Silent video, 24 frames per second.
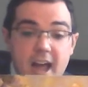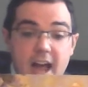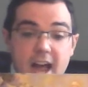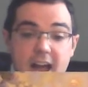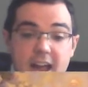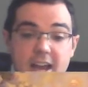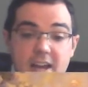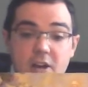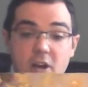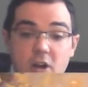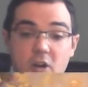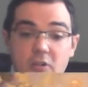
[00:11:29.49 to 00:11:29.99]

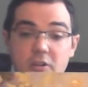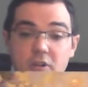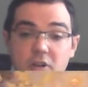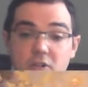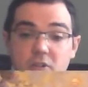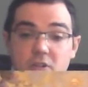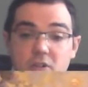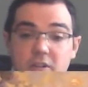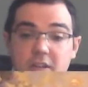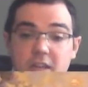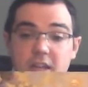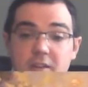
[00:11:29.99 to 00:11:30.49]
I know
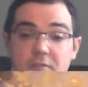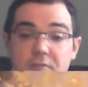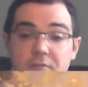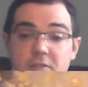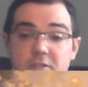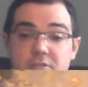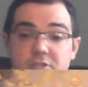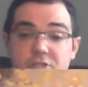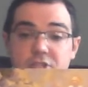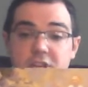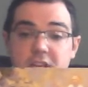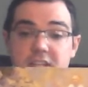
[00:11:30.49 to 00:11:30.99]
you're looking
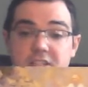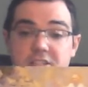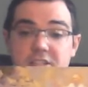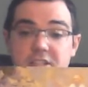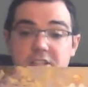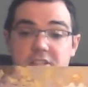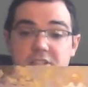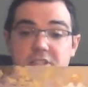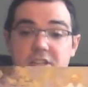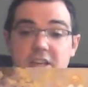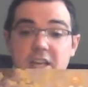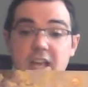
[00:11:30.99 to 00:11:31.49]
for
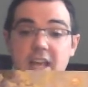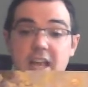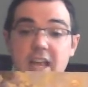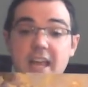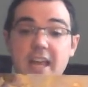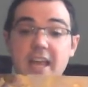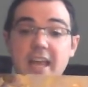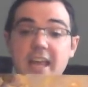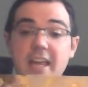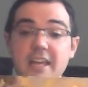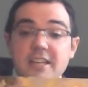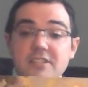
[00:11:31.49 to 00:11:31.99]
Jesus.
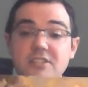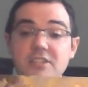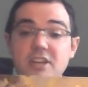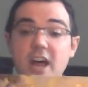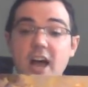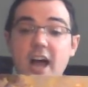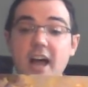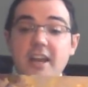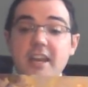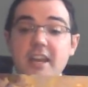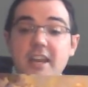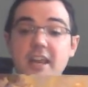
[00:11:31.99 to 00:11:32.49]
He is
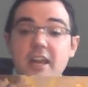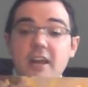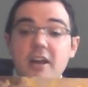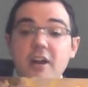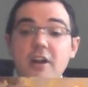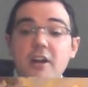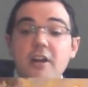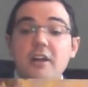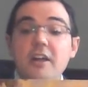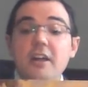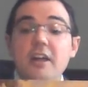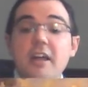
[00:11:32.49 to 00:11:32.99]
not
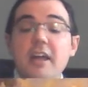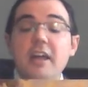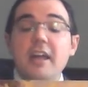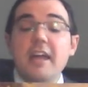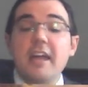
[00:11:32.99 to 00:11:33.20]
here.